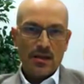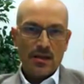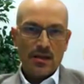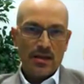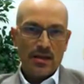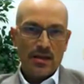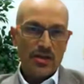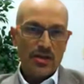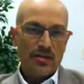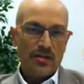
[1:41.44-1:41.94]

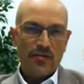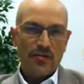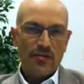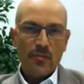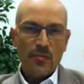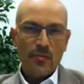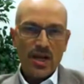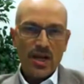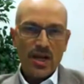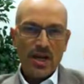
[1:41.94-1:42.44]
And this
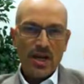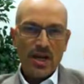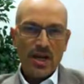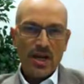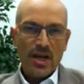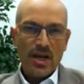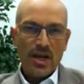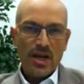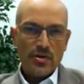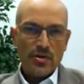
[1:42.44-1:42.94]
information
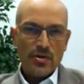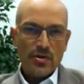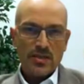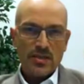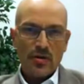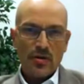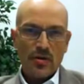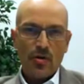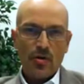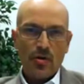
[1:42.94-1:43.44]

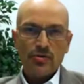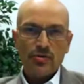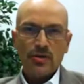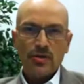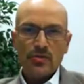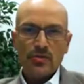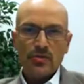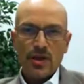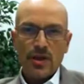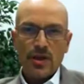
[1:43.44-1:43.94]
is
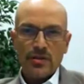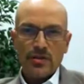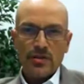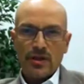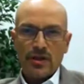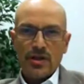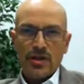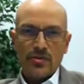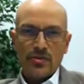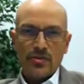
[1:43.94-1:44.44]
according to the
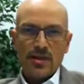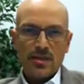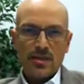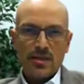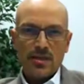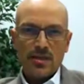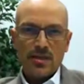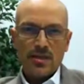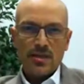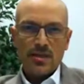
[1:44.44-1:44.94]
International
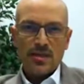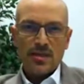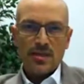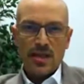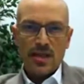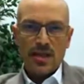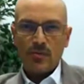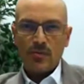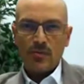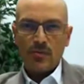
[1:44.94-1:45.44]

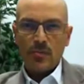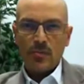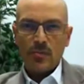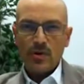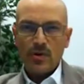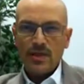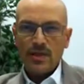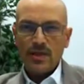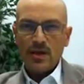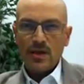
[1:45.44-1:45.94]
Center for
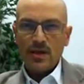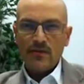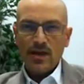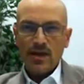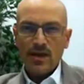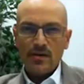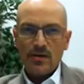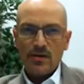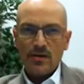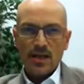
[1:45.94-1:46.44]
Political
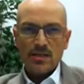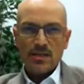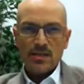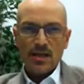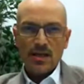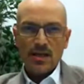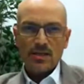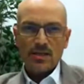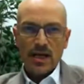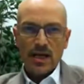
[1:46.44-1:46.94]

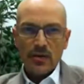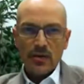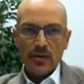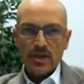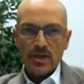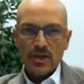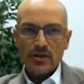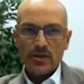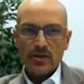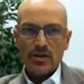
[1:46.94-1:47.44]
Violence and
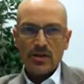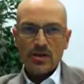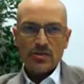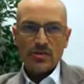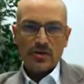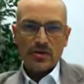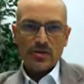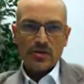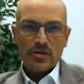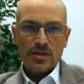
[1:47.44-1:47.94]
Terrorism
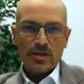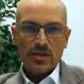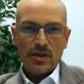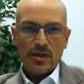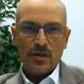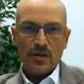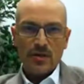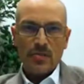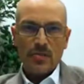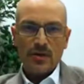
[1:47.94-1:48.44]
Research in
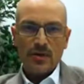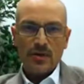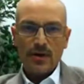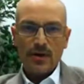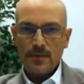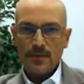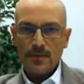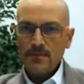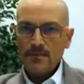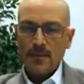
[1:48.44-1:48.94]

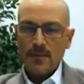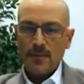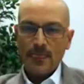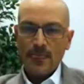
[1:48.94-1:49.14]
Singapore.